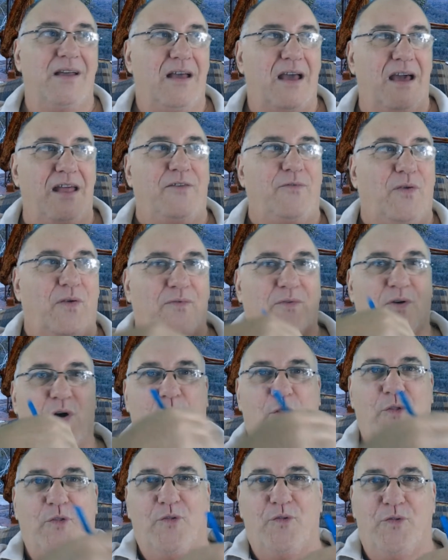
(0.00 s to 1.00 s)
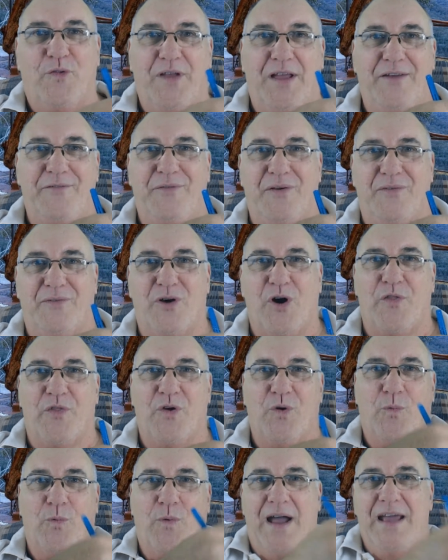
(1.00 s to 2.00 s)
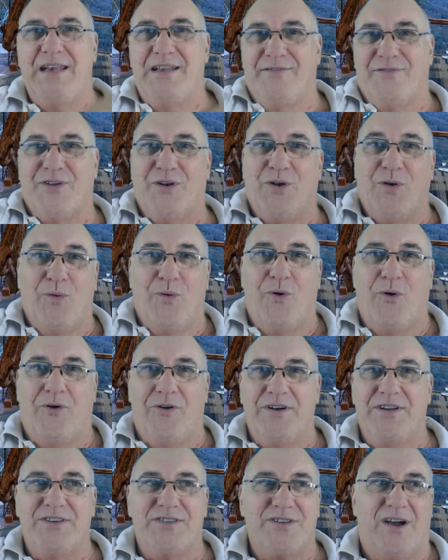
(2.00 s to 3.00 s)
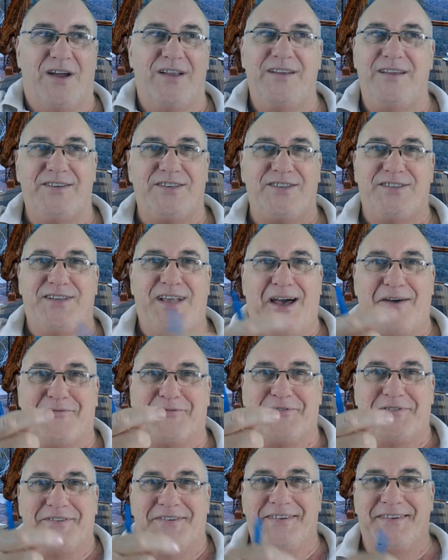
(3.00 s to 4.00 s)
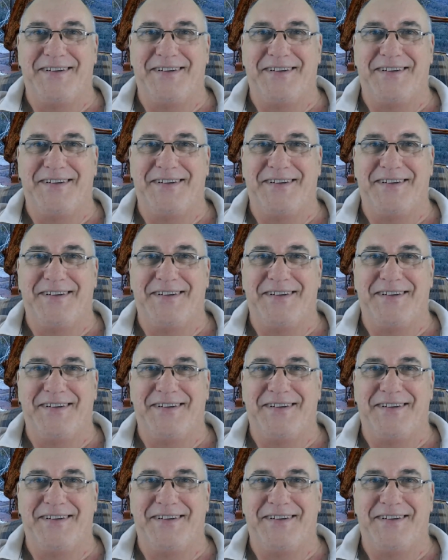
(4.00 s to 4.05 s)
And if you've got, if you've got the weight of the law on your side, you're stuffed.